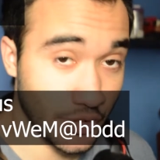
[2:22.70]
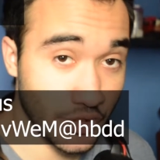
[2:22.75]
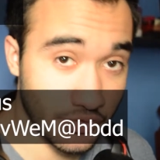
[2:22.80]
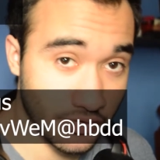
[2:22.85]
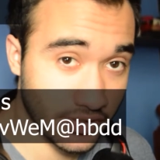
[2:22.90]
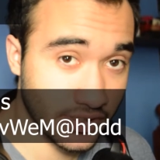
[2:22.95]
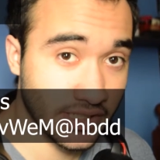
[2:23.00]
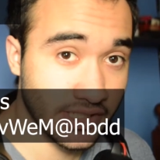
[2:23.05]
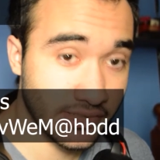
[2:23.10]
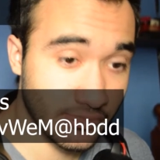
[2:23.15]
you
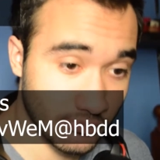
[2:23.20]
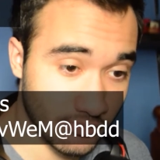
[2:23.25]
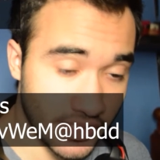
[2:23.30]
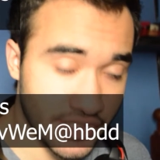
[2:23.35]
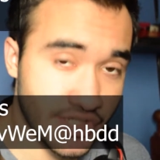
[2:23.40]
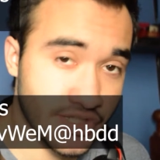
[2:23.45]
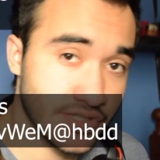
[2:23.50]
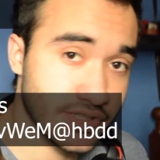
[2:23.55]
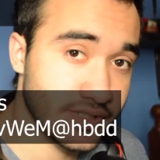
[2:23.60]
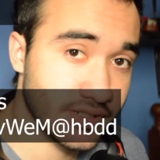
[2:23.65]
click
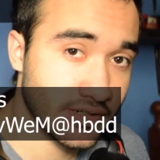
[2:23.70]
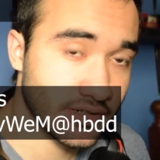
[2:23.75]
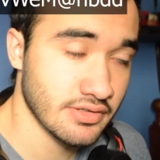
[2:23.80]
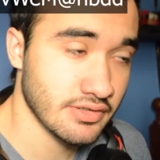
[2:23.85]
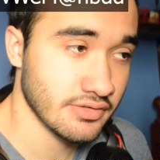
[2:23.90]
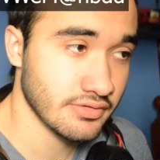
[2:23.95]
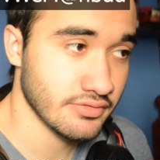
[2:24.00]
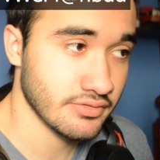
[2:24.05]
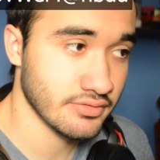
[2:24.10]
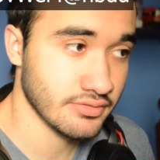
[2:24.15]
register,
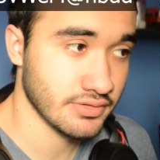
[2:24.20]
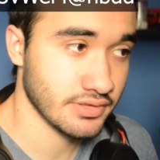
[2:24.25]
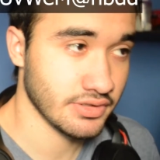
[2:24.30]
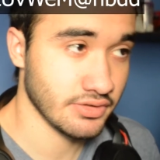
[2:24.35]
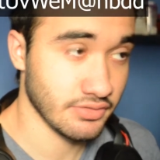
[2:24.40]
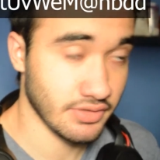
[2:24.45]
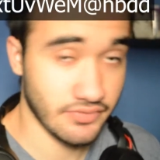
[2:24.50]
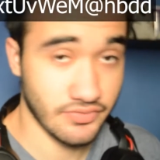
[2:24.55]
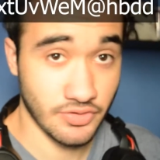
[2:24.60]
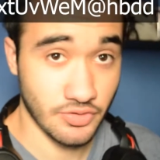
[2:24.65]

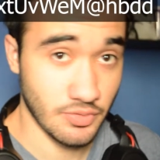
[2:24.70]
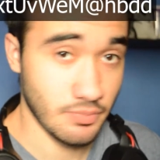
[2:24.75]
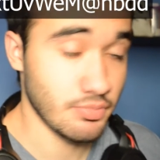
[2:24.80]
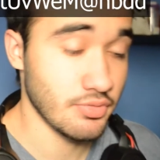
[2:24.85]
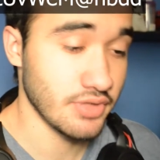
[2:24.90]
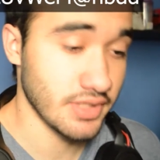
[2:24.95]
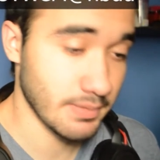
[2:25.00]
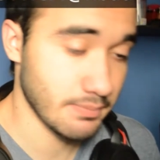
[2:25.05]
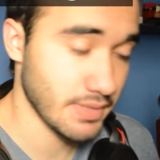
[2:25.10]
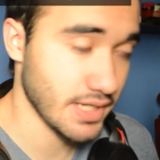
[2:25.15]
after you put
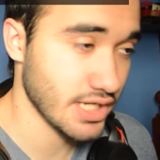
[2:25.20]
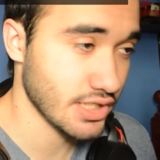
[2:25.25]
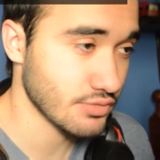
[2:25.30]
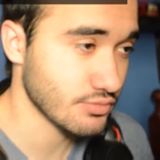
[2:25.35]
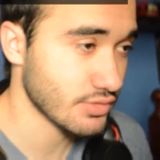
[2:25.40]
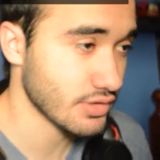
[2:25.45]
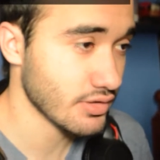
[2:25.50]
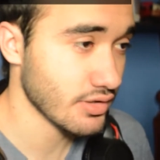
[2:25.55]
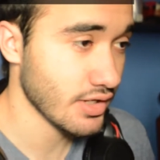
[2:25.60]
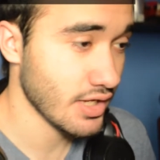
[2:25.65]
the
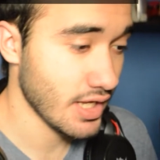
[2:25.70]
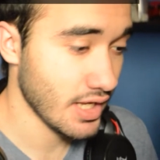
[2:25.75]
password,